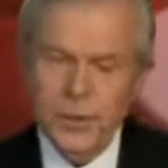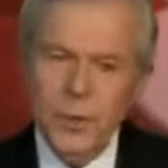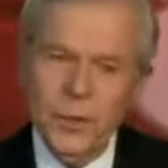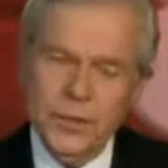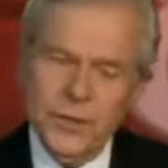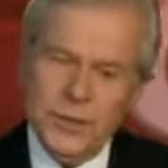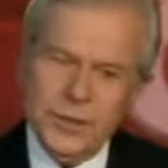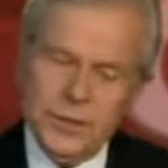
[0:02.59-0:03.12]
You
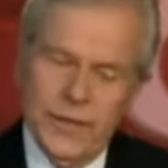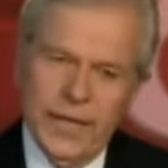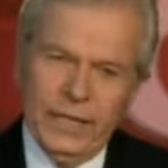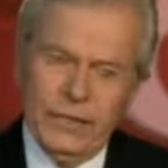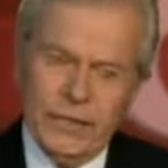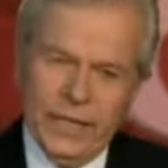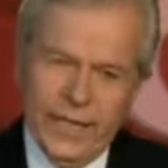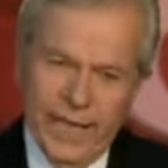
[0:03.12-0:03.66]
know, at this
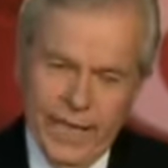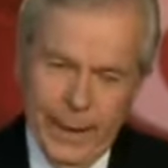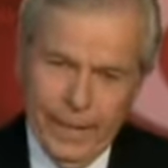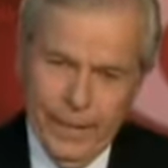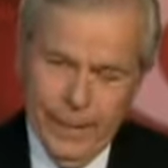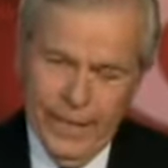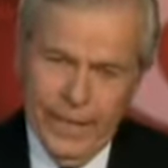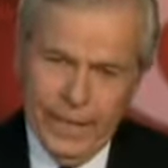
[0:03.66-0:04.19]
stage of the
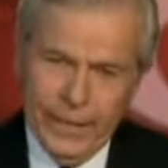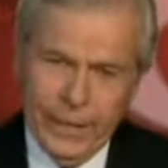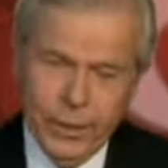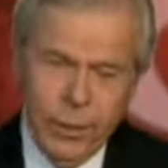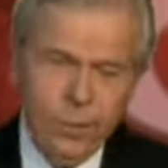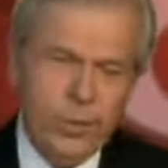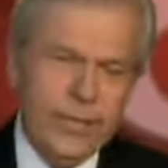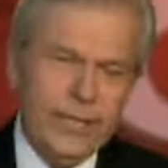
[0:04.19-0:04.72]
campaign,
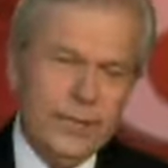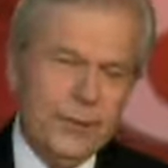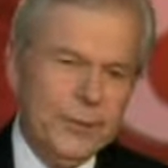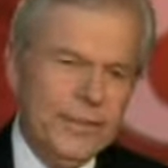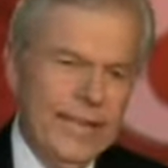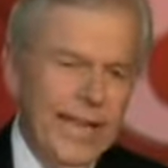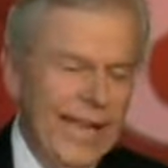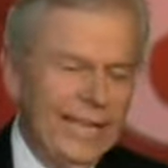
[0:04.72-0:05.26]
there are really
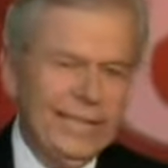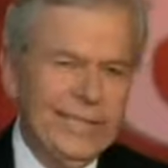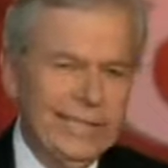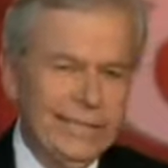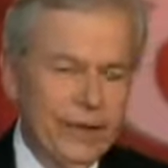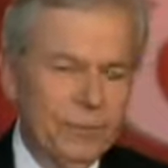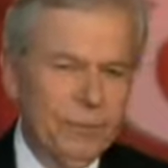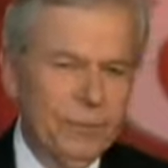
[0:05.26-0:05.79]
only
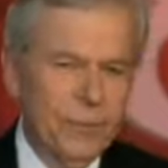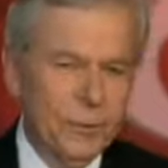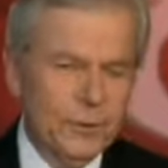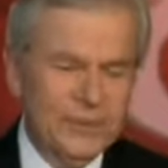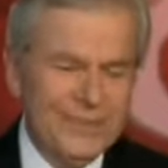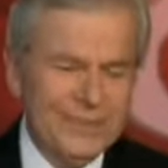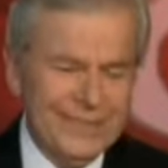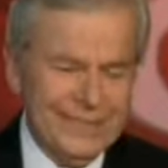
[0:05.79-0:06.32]
1,800
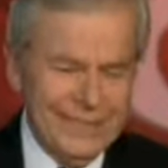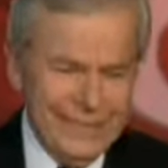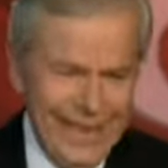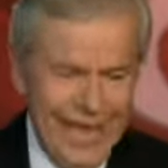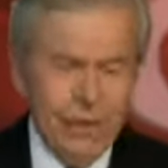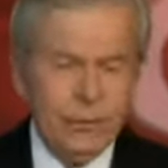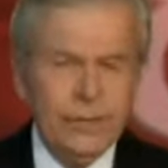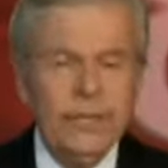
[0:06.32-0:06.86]
votes that
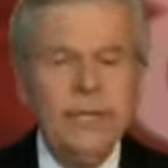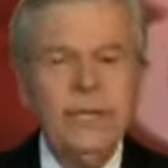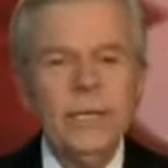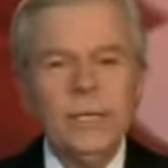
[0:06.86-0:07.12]
count.